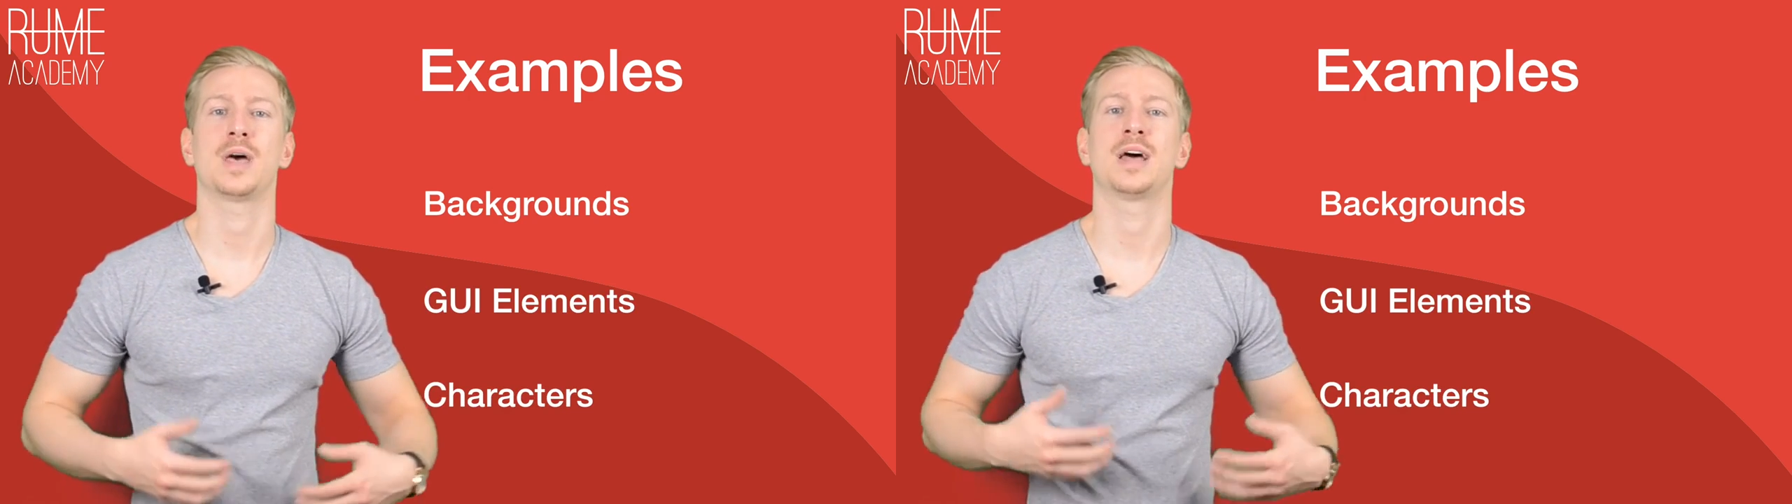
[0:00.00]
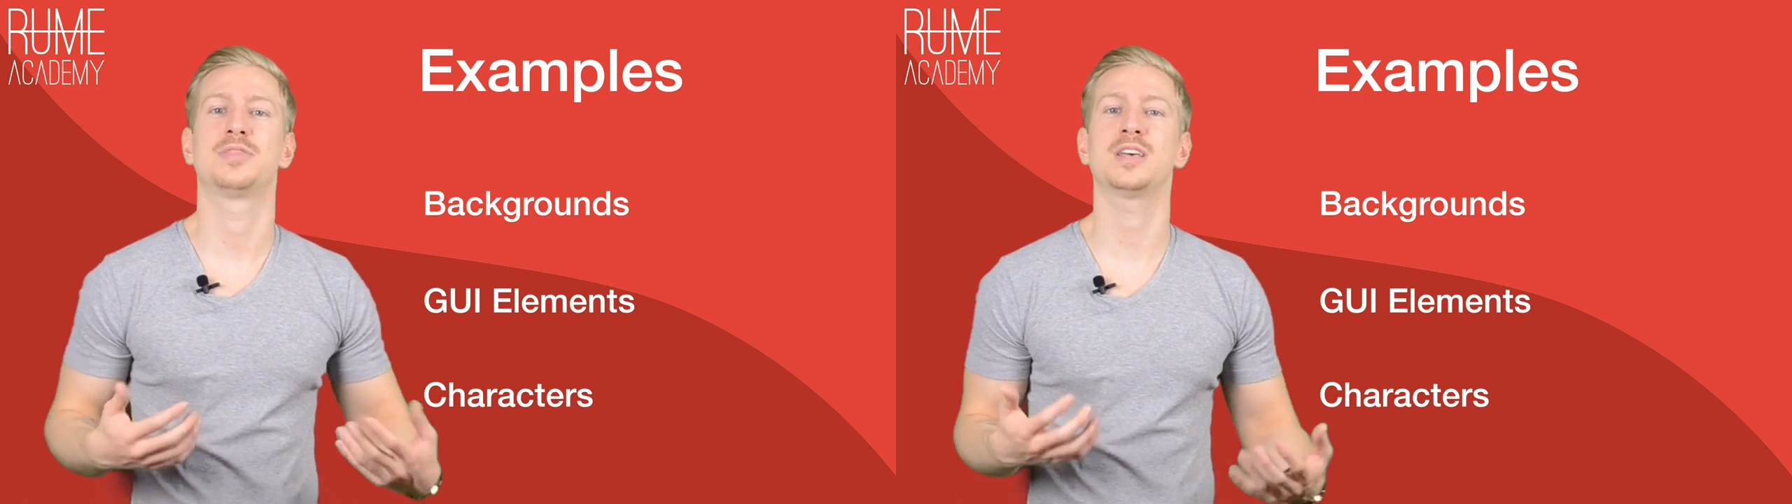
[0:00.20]

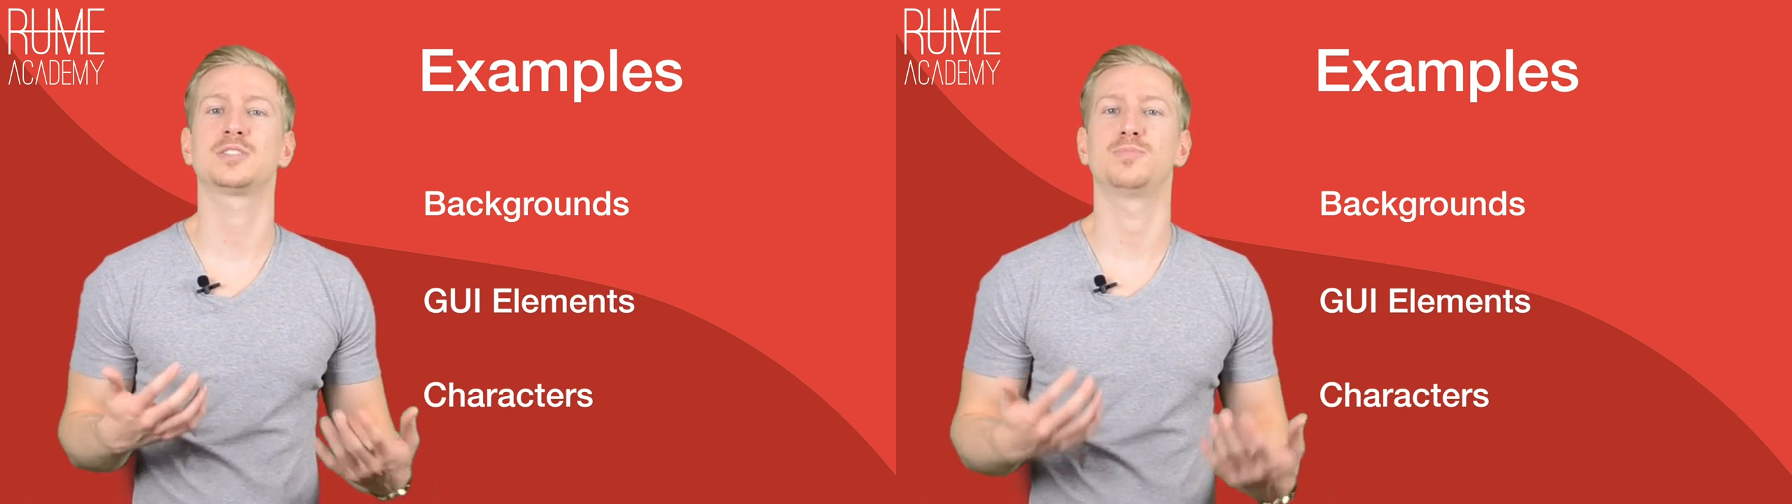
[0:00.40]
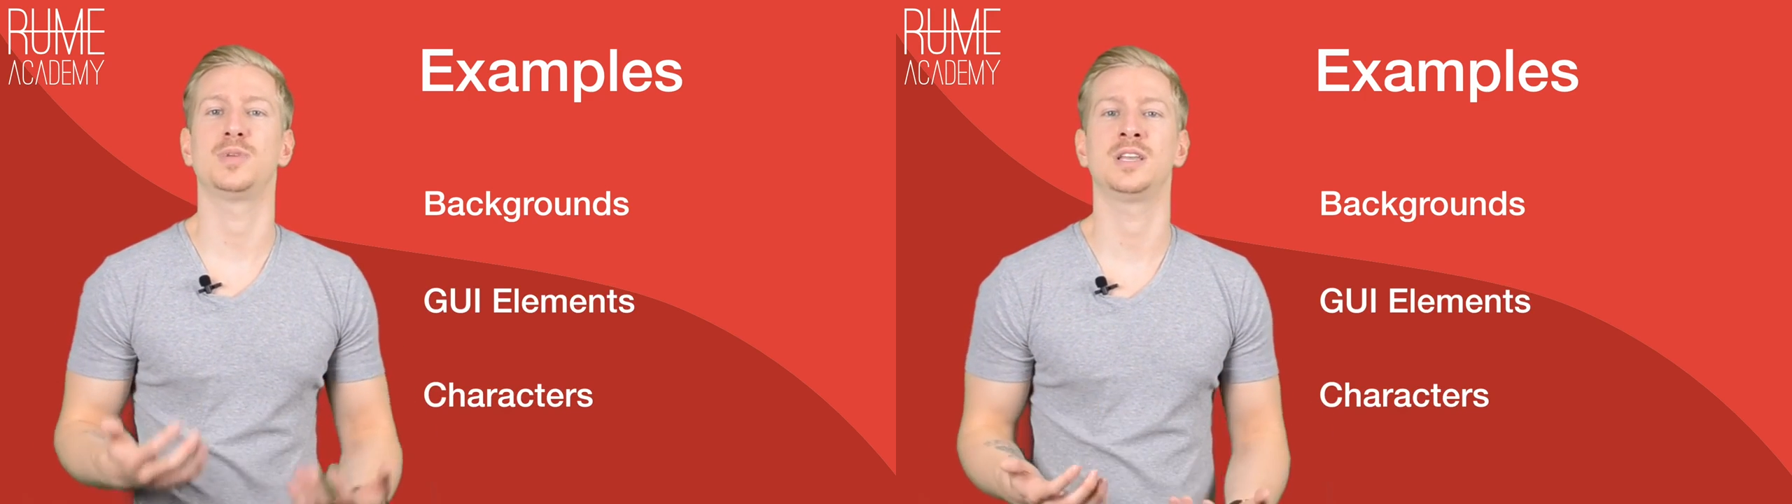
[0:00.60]
And
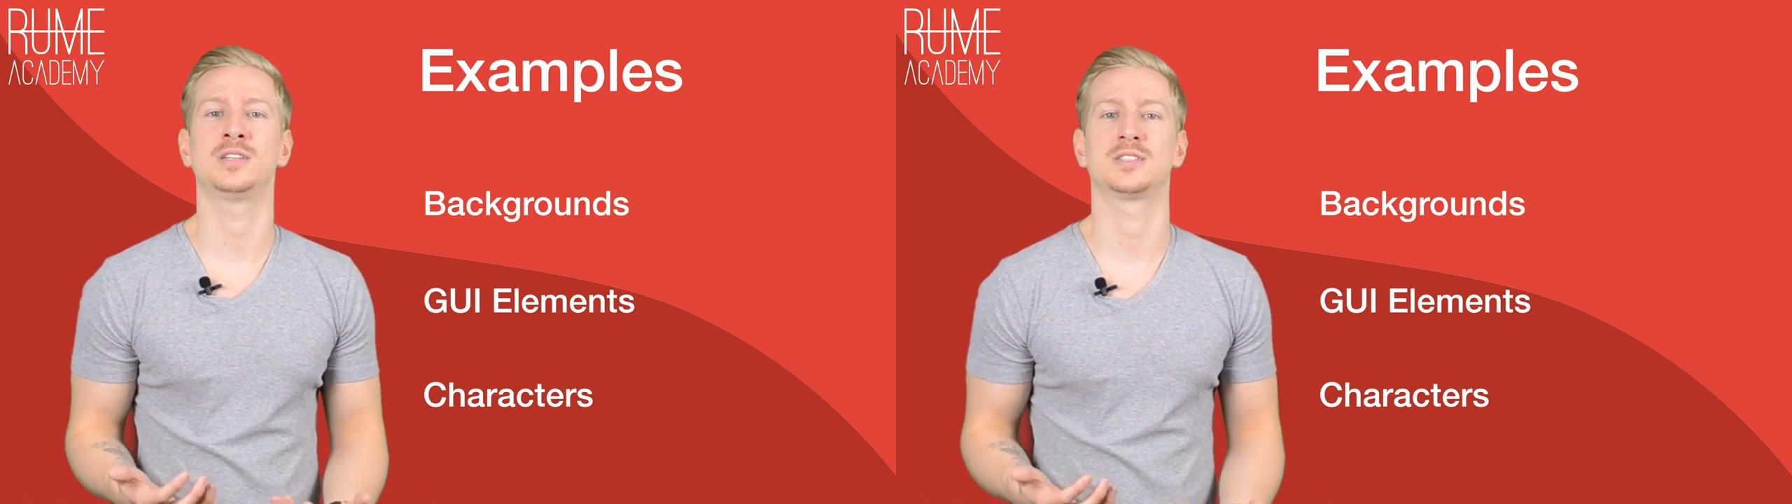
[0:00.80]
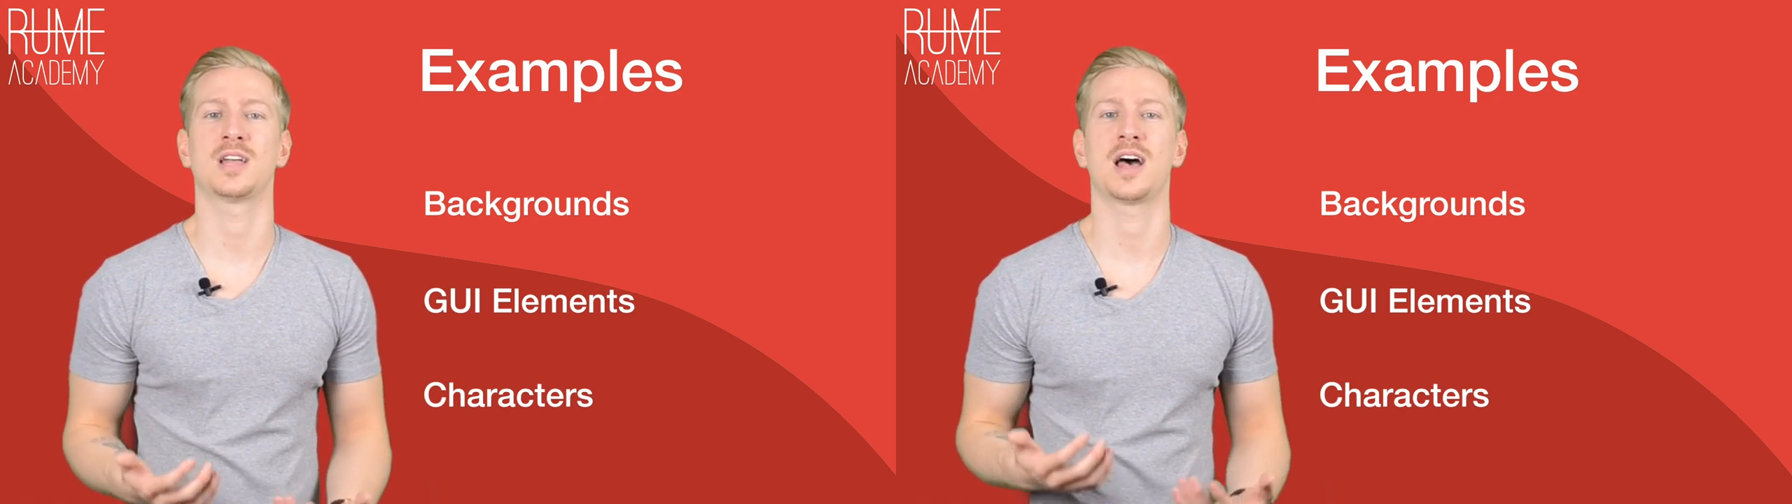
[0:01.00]
this
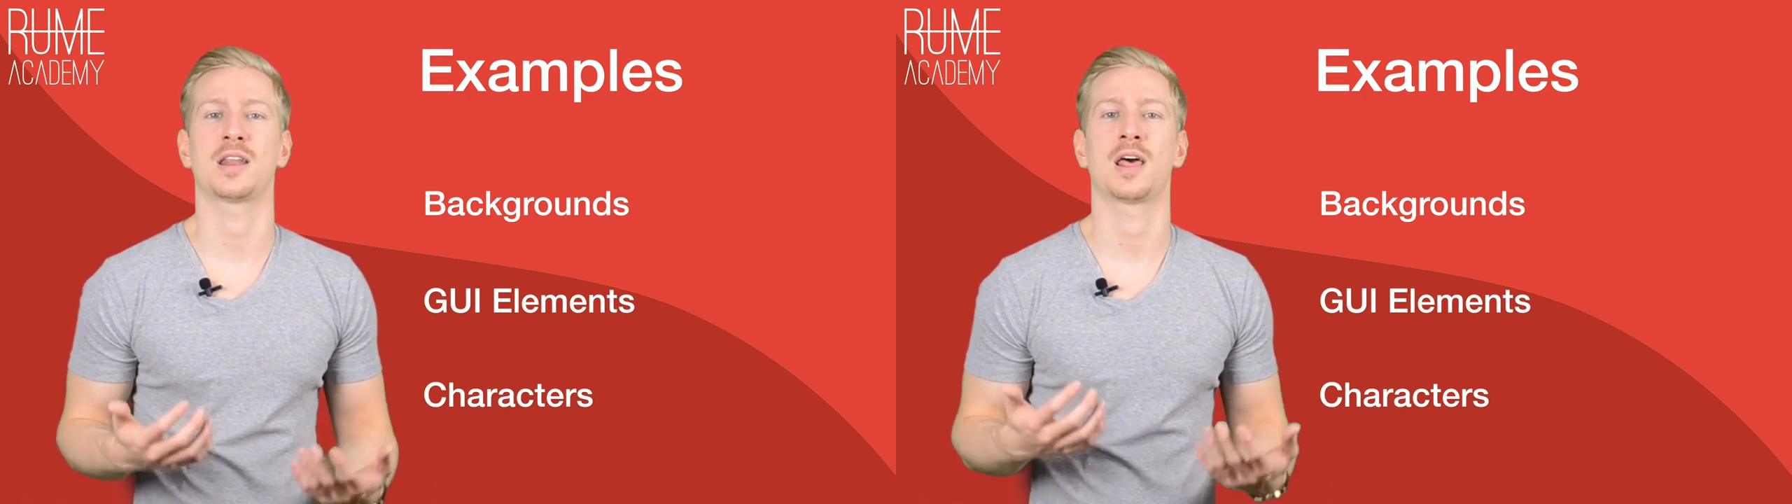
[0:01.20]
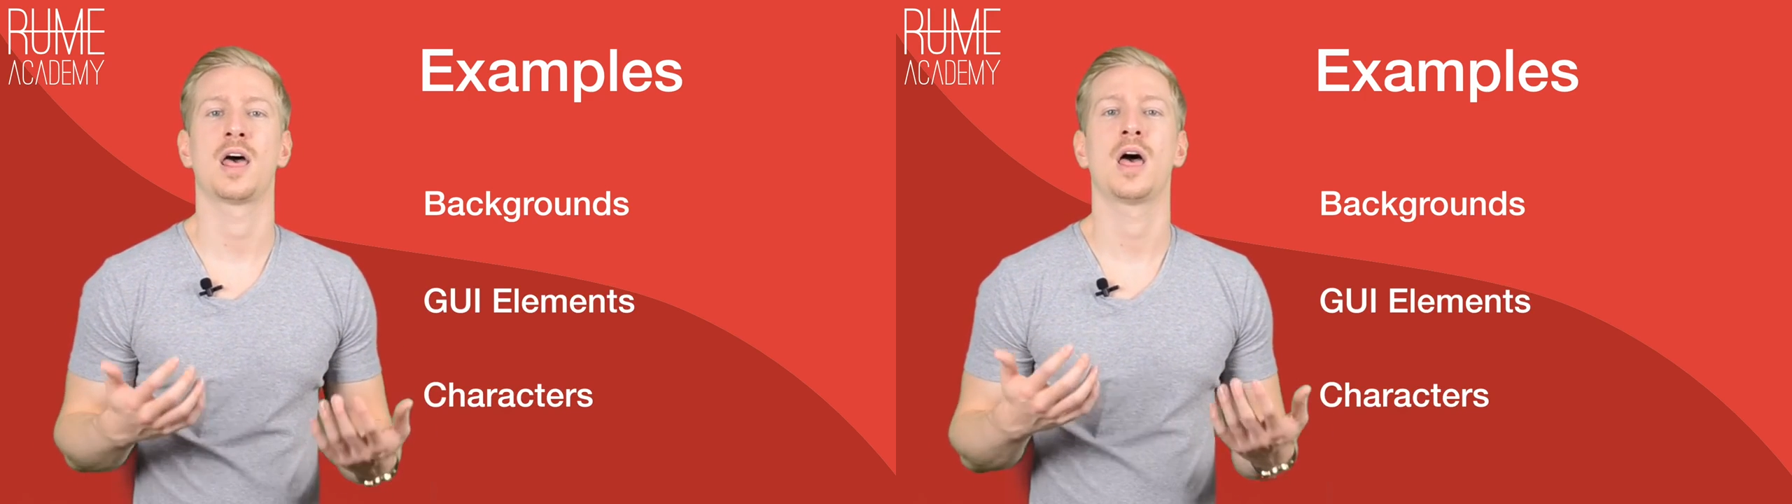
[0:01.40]
means that